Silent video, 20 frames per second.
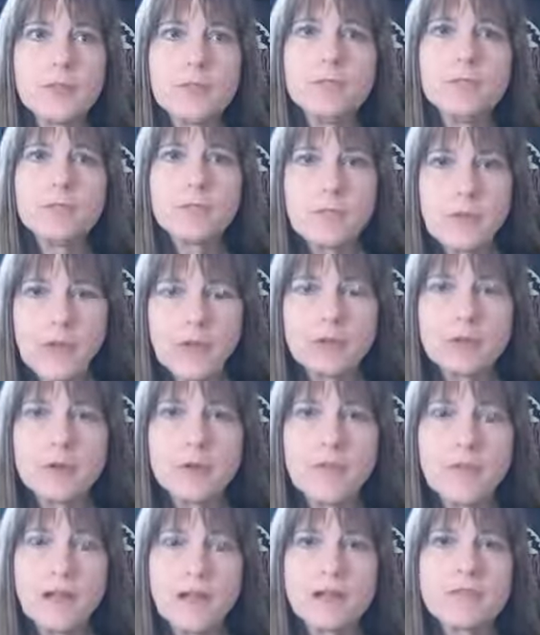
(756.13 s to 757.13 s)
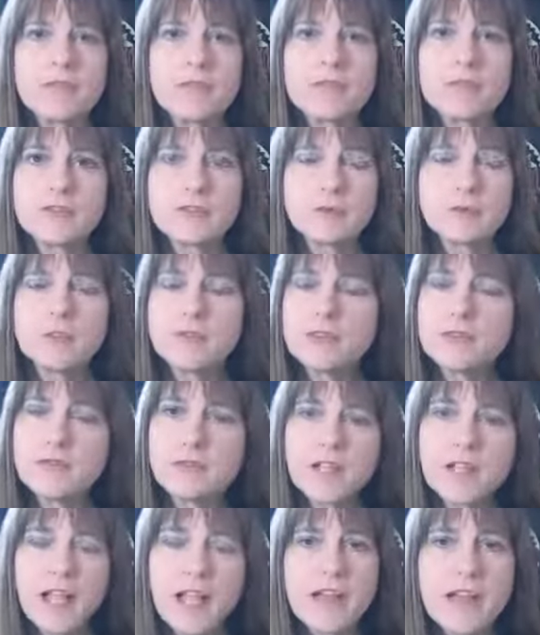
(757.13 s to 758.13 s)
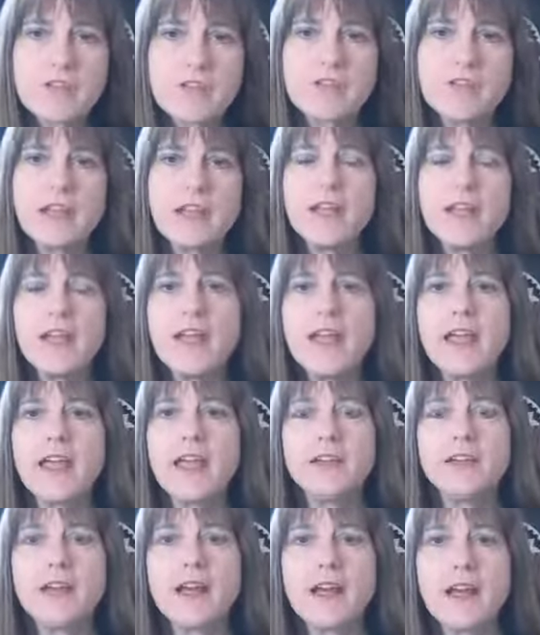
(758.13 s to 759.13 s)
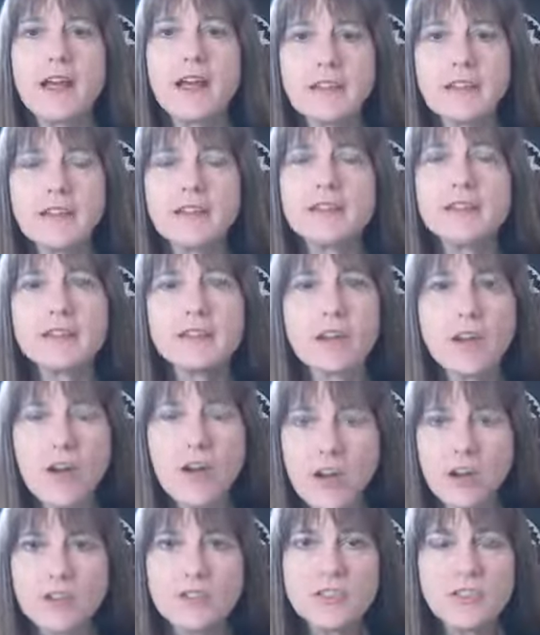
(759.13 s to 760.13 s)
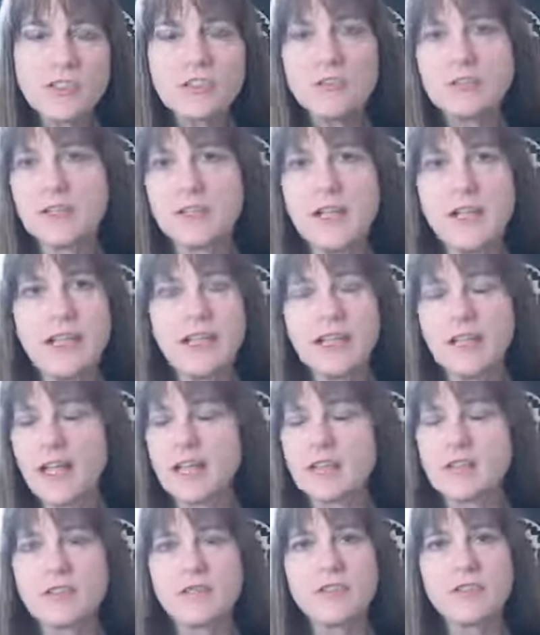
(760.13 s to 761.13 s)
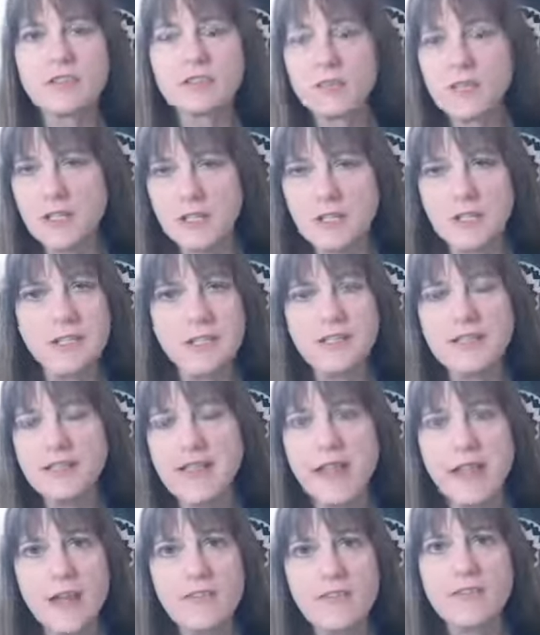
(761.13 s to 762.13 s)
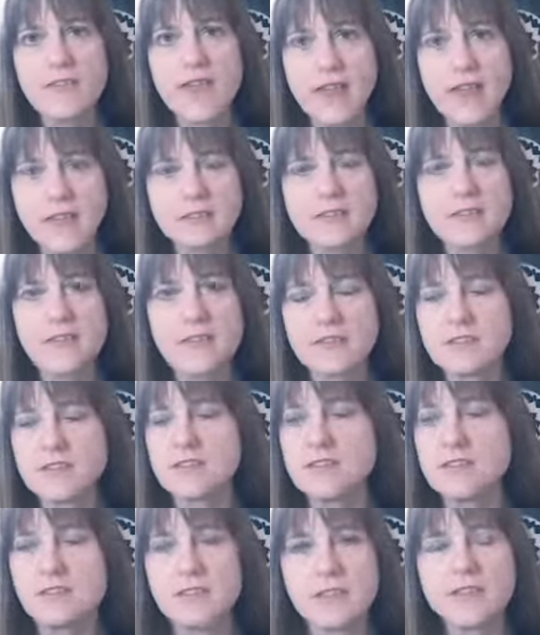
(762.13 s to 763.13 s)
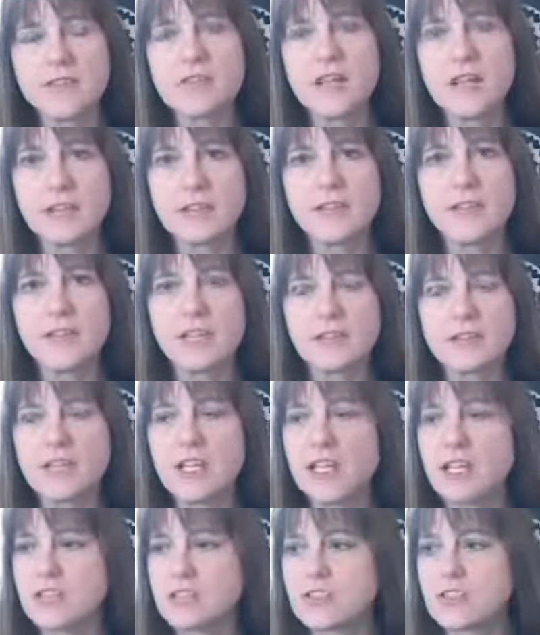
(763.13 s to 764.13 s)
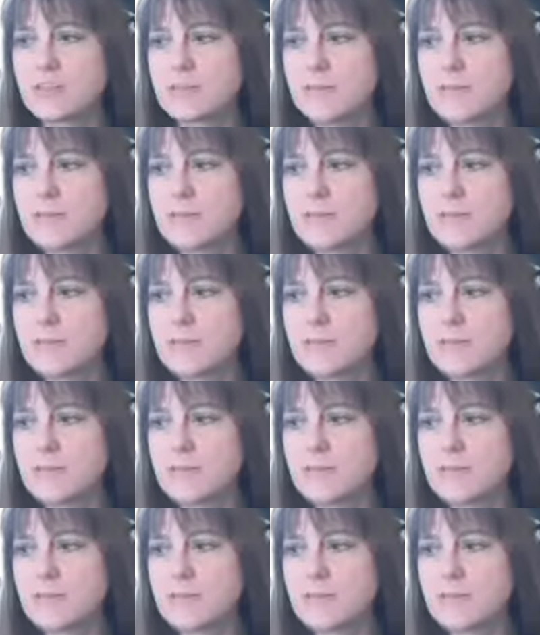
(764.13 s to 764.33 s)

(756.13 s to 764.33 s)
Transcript: better prepared for school and for life. And I think that all children at the age of 3 need to have access to early childhood education.